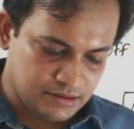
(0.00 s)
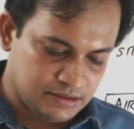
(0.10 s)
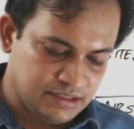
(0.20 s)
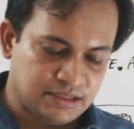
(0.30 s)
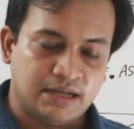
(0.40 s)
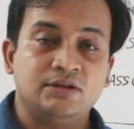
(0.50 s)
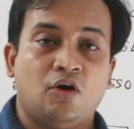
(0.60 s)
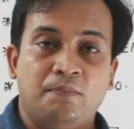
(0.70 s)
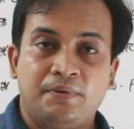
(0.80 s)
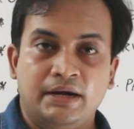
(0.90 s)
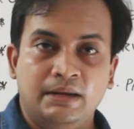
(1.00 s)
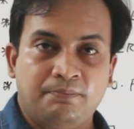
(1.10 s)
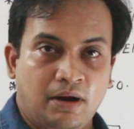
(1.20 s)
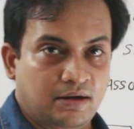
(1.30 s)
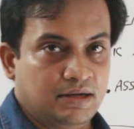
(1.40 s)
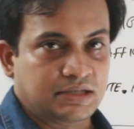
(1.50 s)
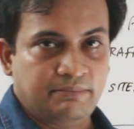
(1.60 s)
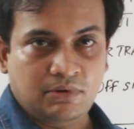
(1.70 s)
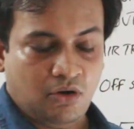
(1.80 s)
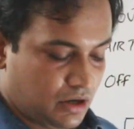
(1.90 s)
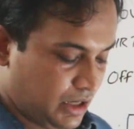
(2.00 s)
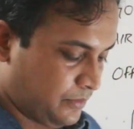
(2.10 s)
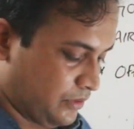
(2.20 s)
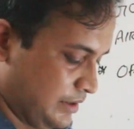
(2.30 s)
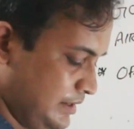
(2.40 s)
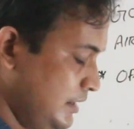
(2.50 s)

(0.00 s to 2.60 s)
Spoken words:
These are the operating partners I am talking about.